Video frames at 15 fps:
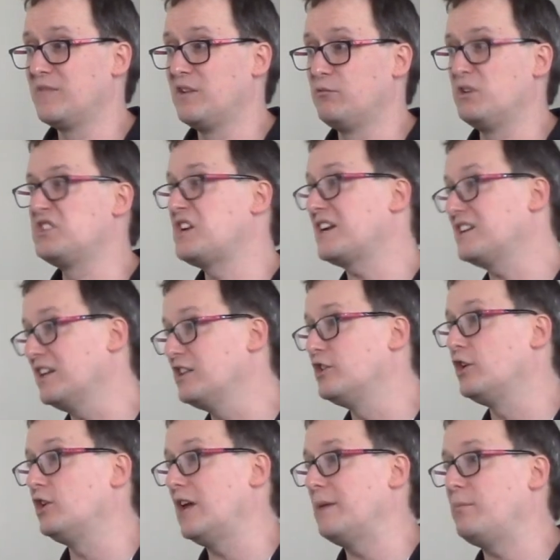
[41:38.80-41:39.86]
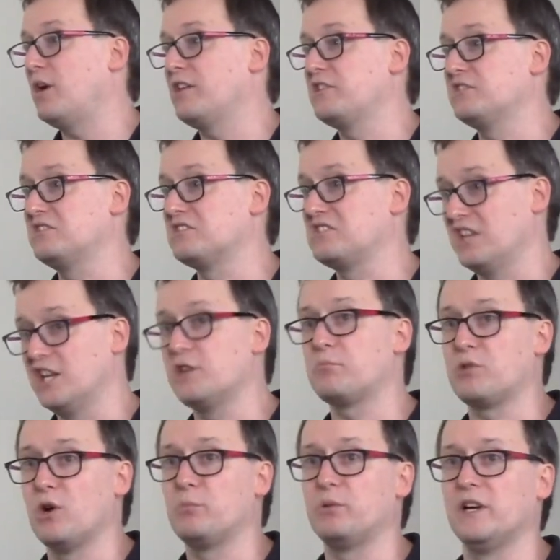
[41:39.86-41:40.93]
Rejecting the null hypothesis
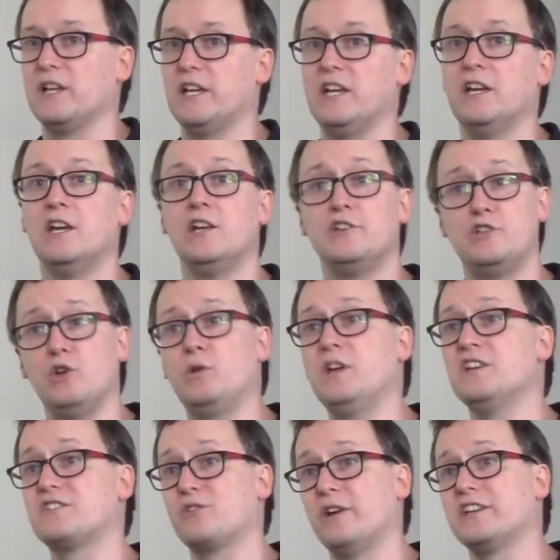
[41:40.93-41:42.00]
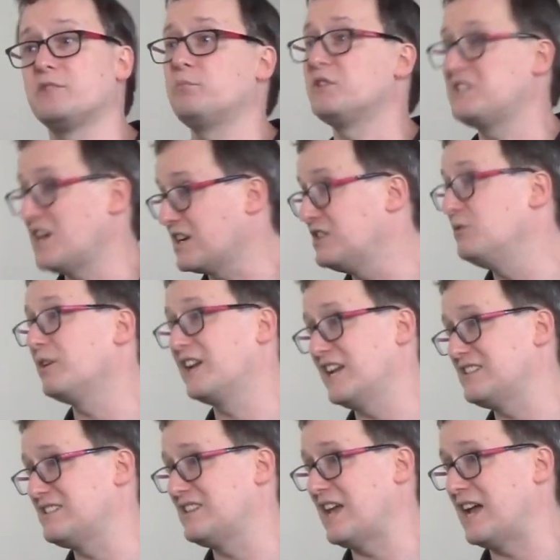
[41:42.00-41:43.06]
inappropriately. Tukey is going to protect you
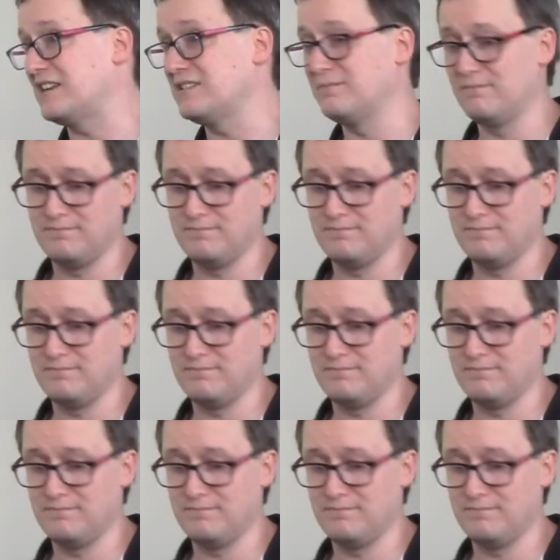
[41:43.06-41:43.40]
against that.